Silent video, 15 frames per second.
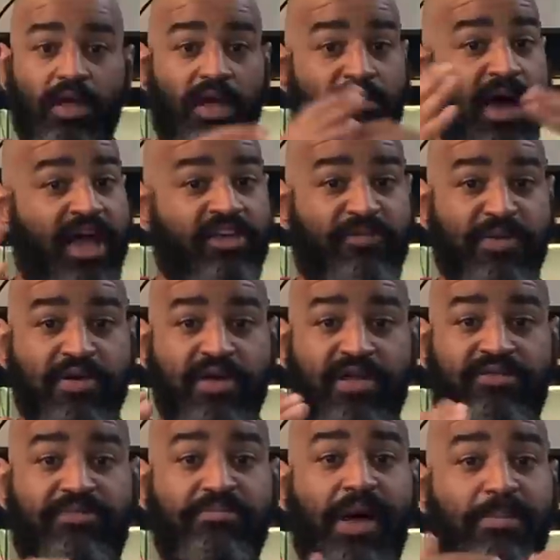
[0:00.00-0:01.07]
In my
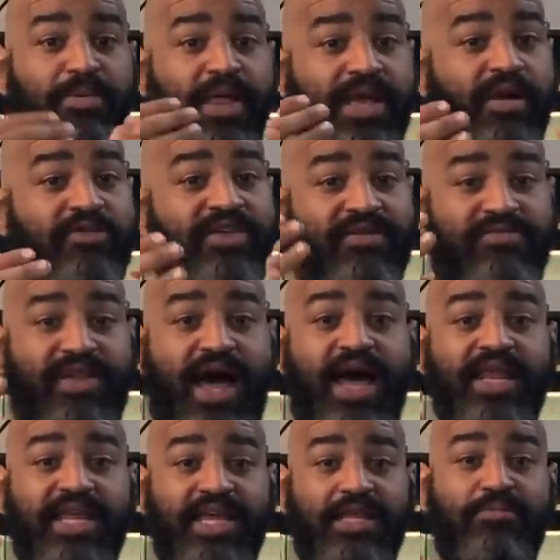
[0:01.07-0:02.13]
experience, my Plecos have
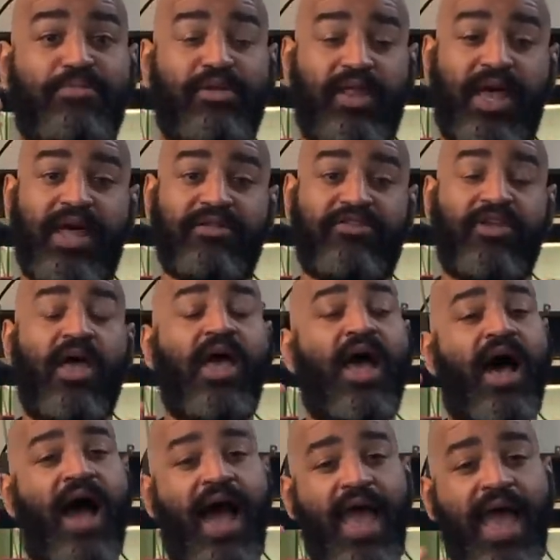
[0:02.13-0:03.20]
not eaten plants.
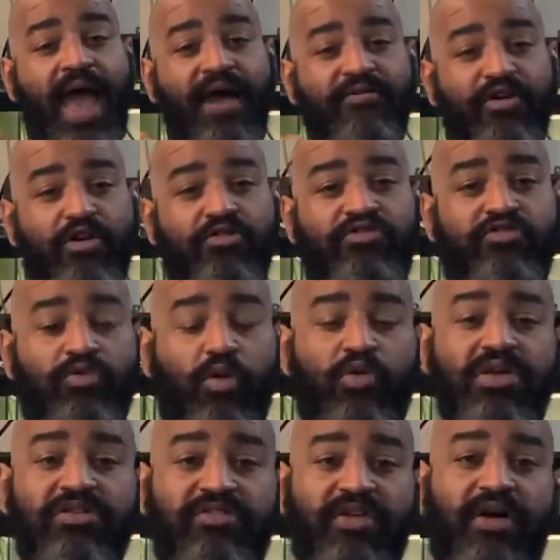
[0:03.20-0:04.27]
I have heard
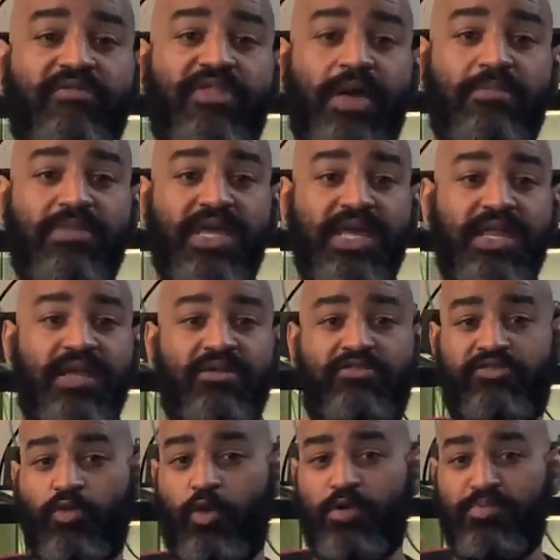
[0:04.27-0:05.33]
stories of them eating
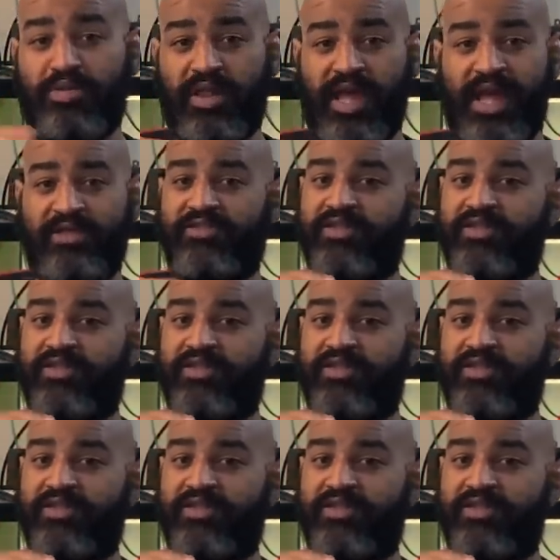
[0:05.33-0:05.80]
sword plants